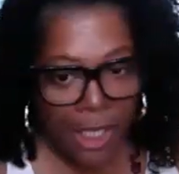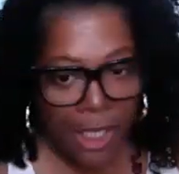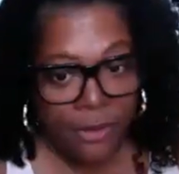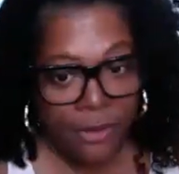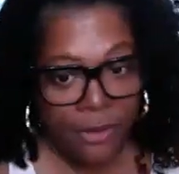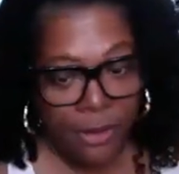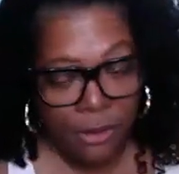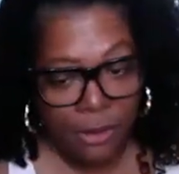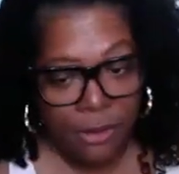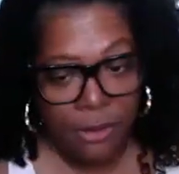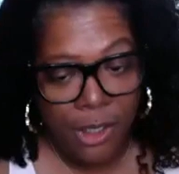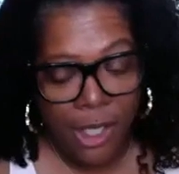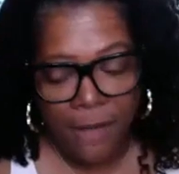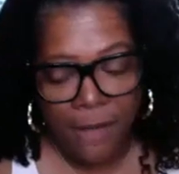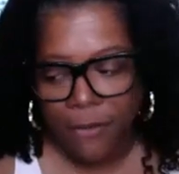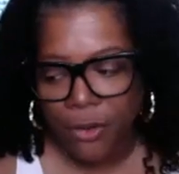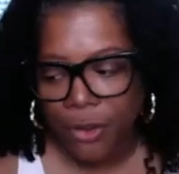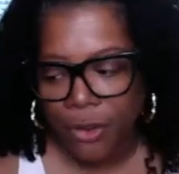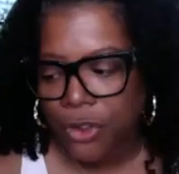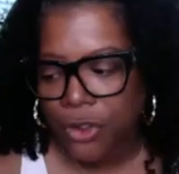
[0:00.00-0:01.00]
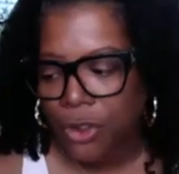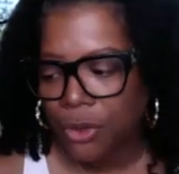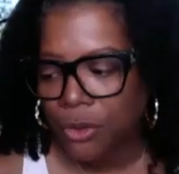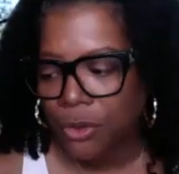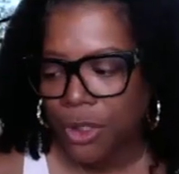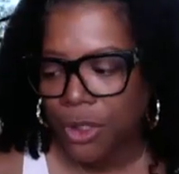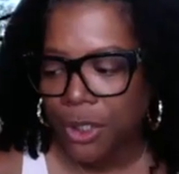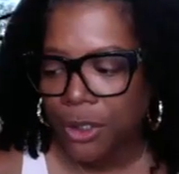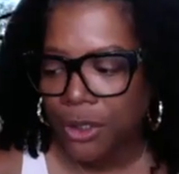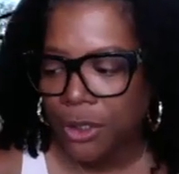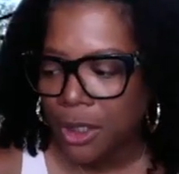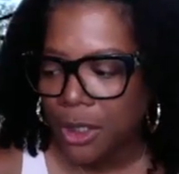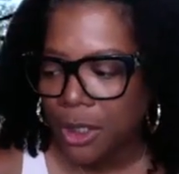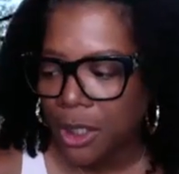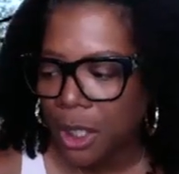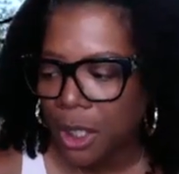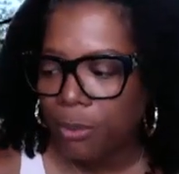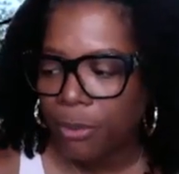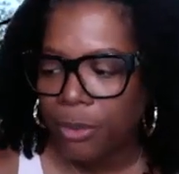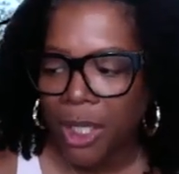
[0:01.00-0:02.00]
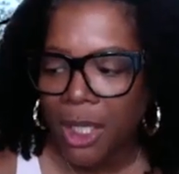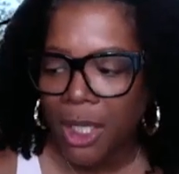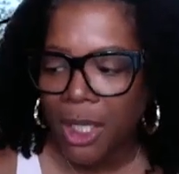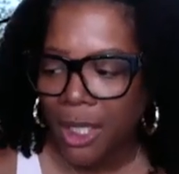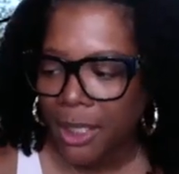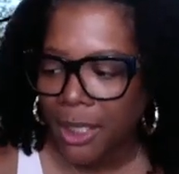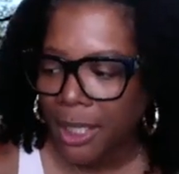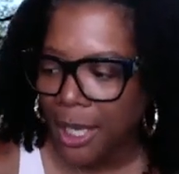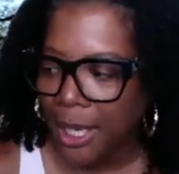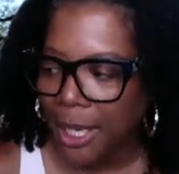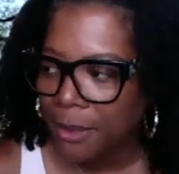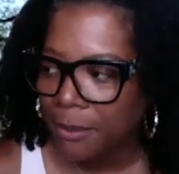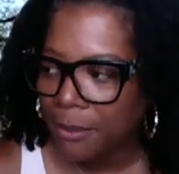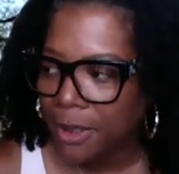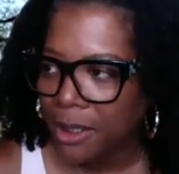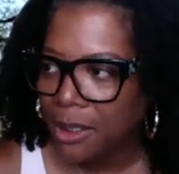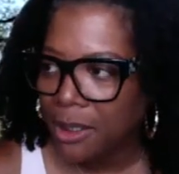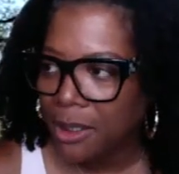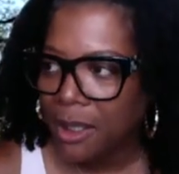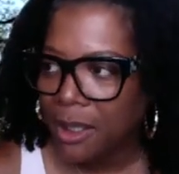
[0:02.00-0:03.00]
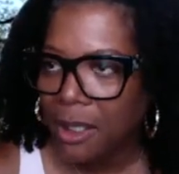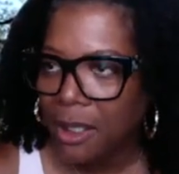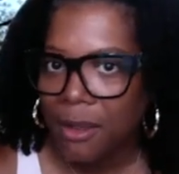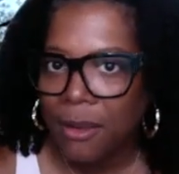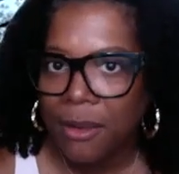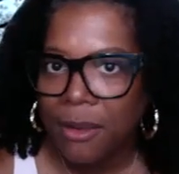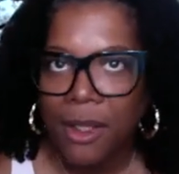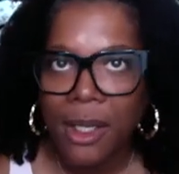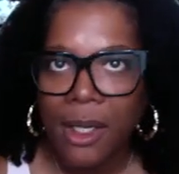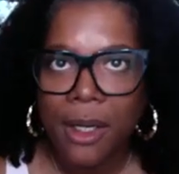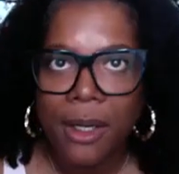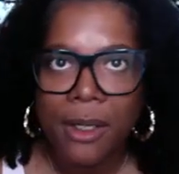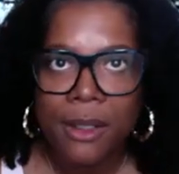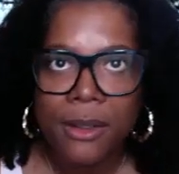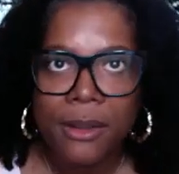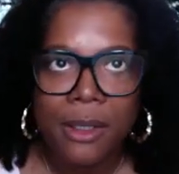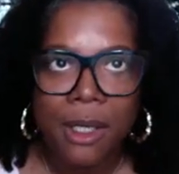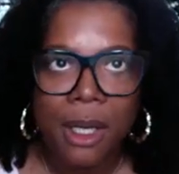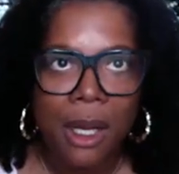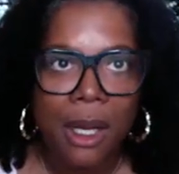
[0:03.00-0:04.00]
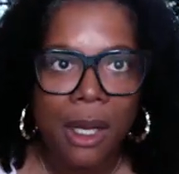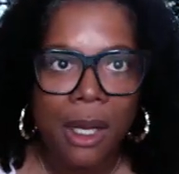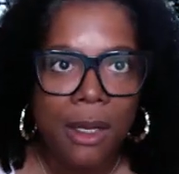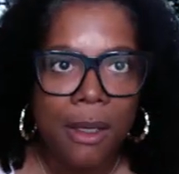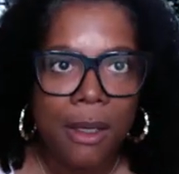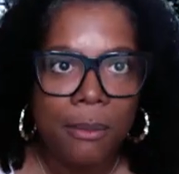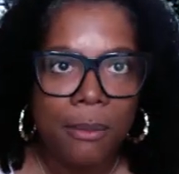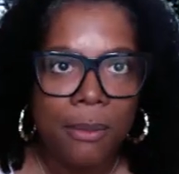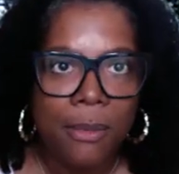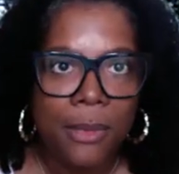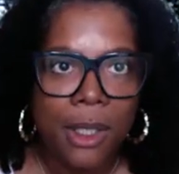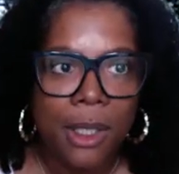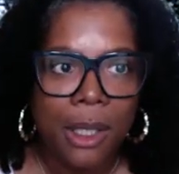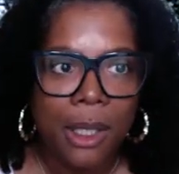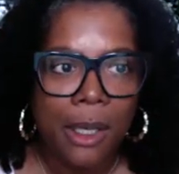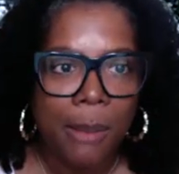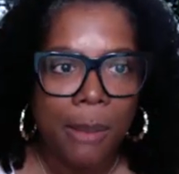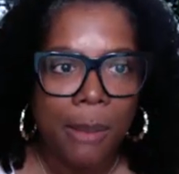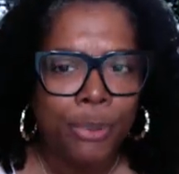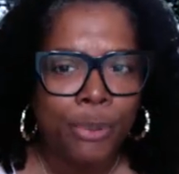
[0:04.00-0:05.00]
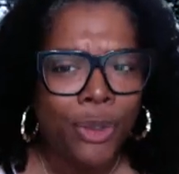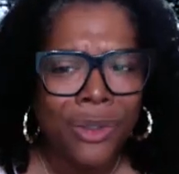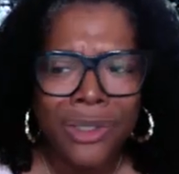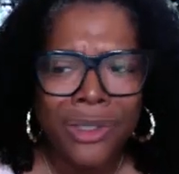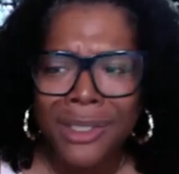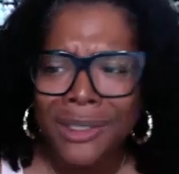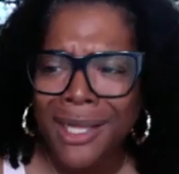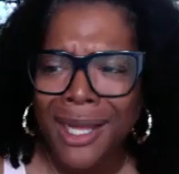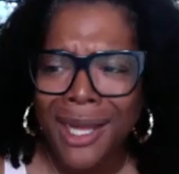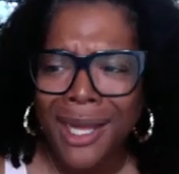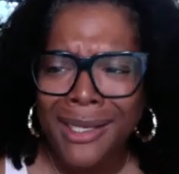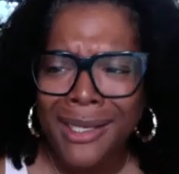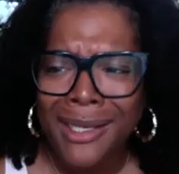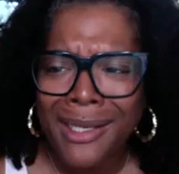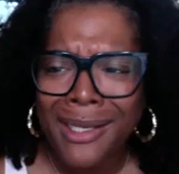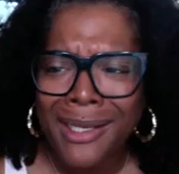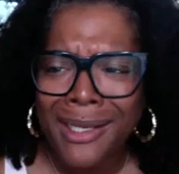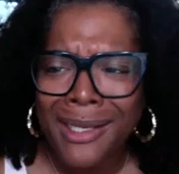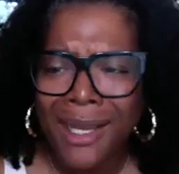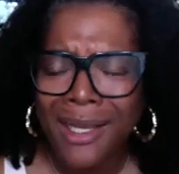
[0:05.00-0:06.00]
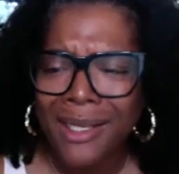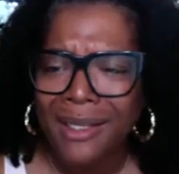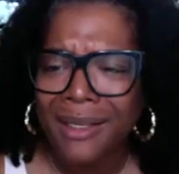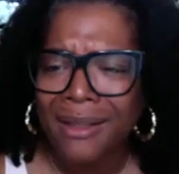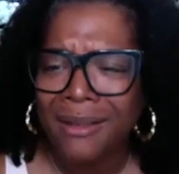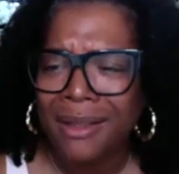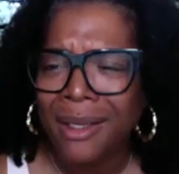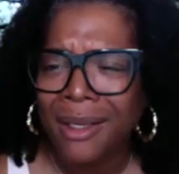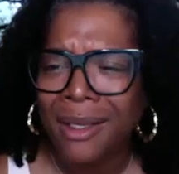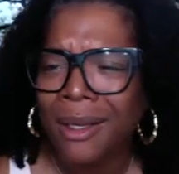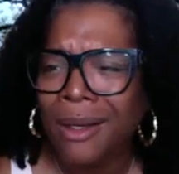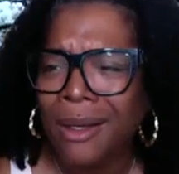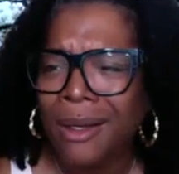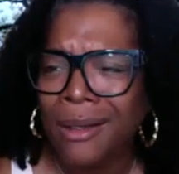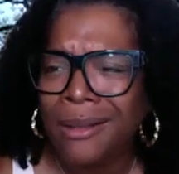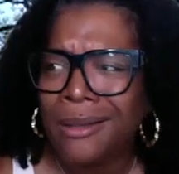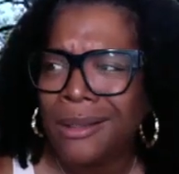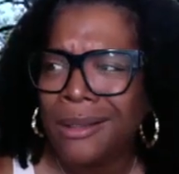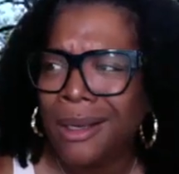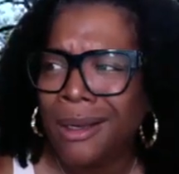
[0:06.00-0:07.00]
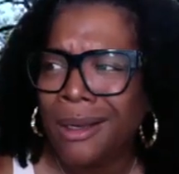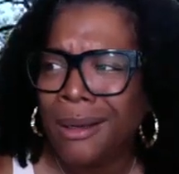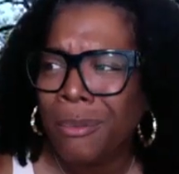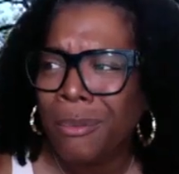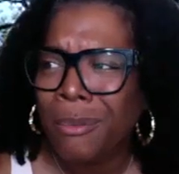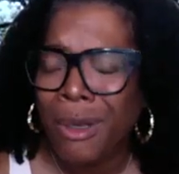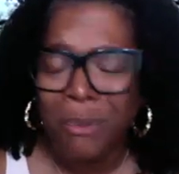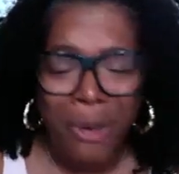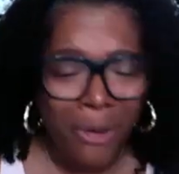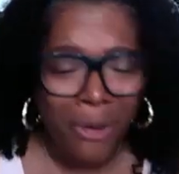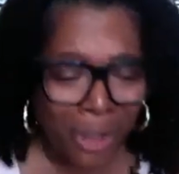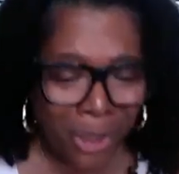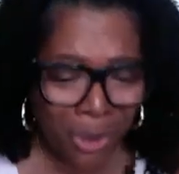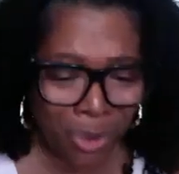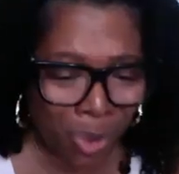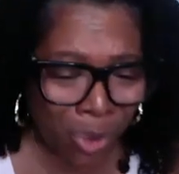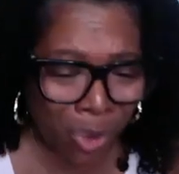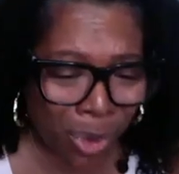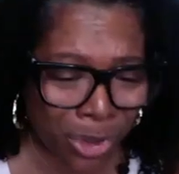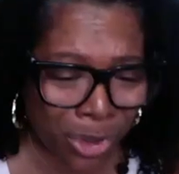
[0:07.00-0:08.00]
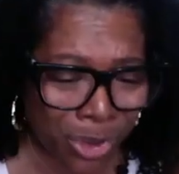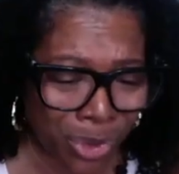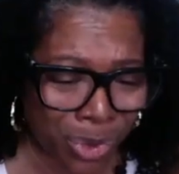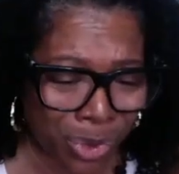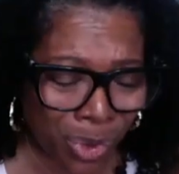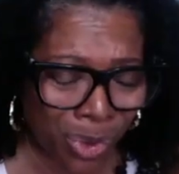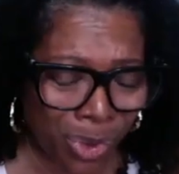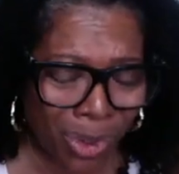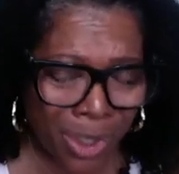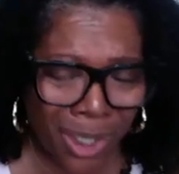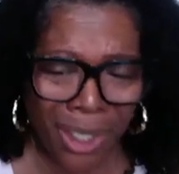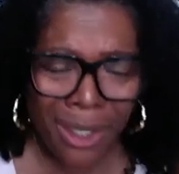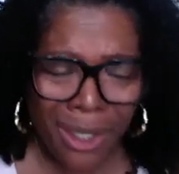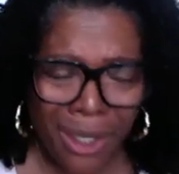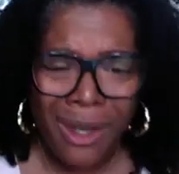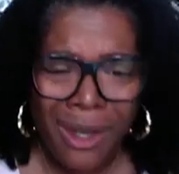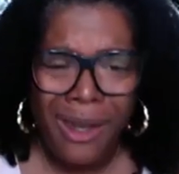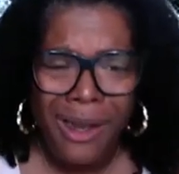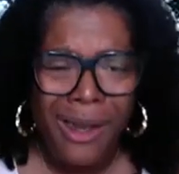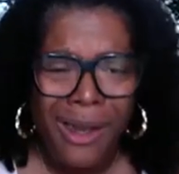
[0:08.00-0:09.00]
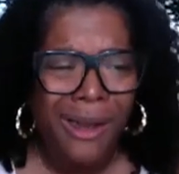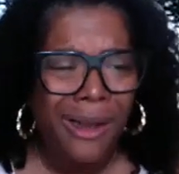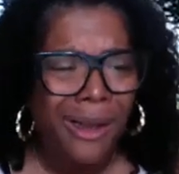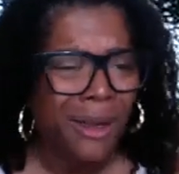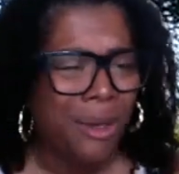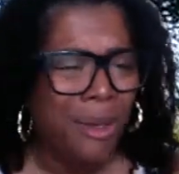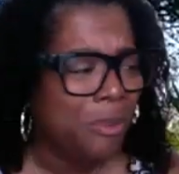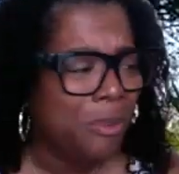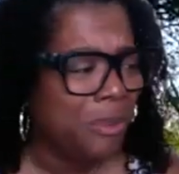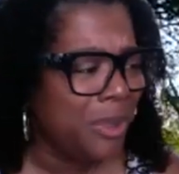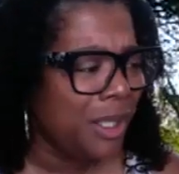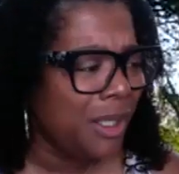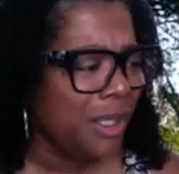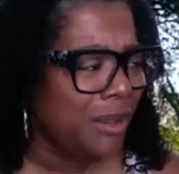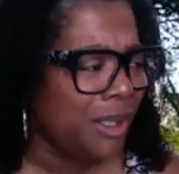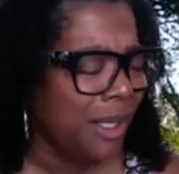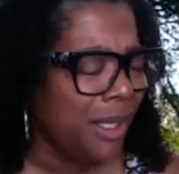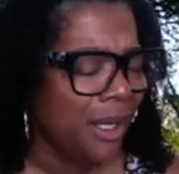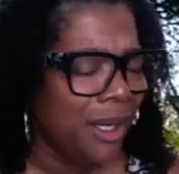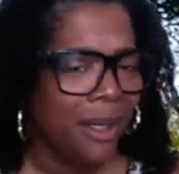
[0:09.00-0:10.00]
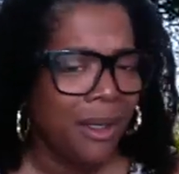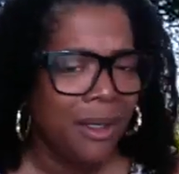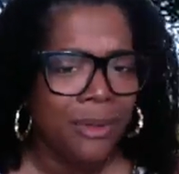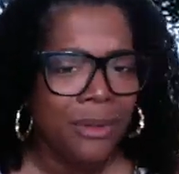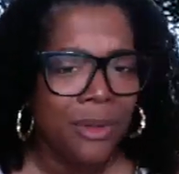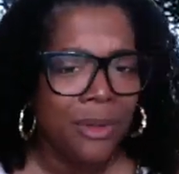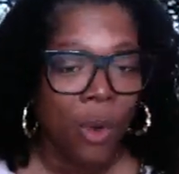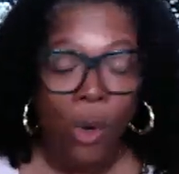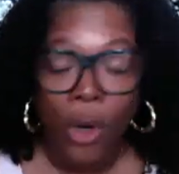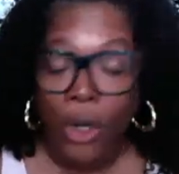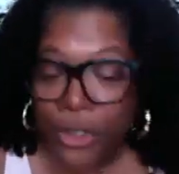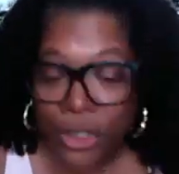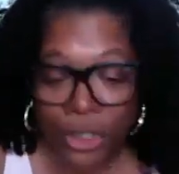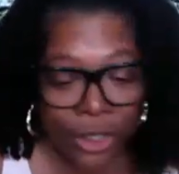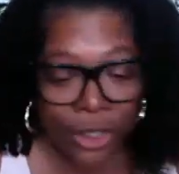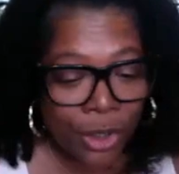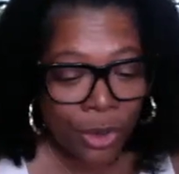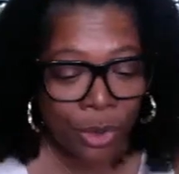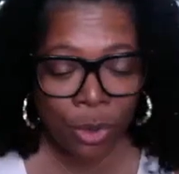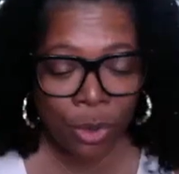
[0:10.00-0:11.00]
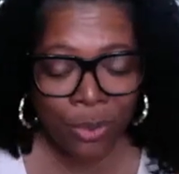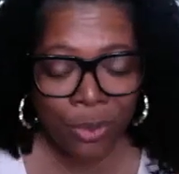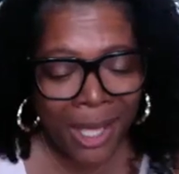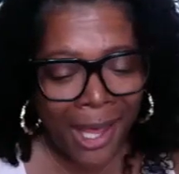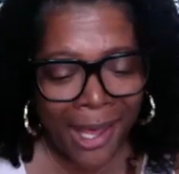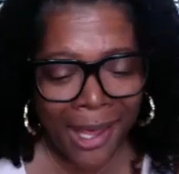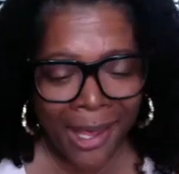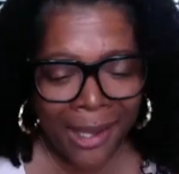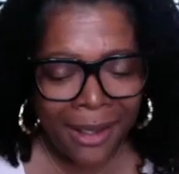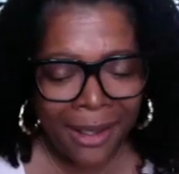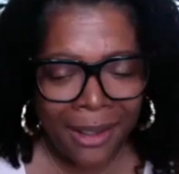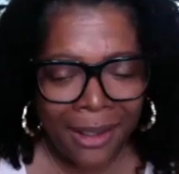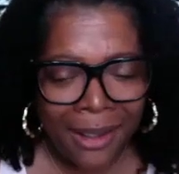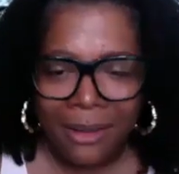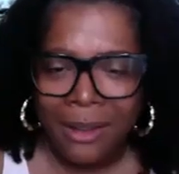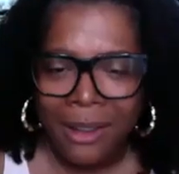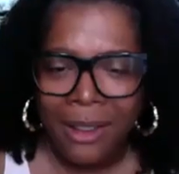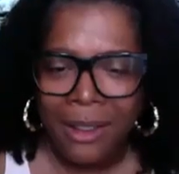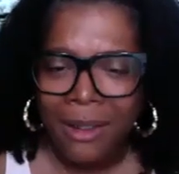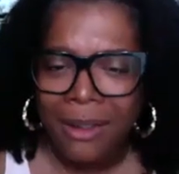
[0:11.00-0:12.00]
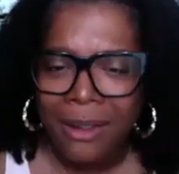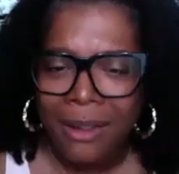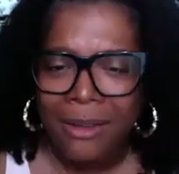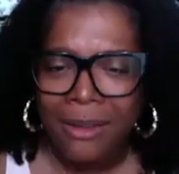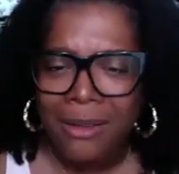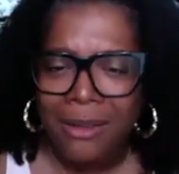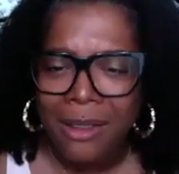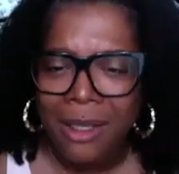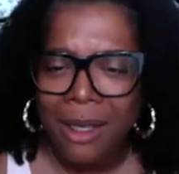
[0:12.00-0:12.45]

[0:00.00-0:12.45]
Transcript: of diverse shows. There's the Umbrella Academy. There's Brooklyn Nine-Nine. There's American Horror Story. There's Orange is the New Black. There's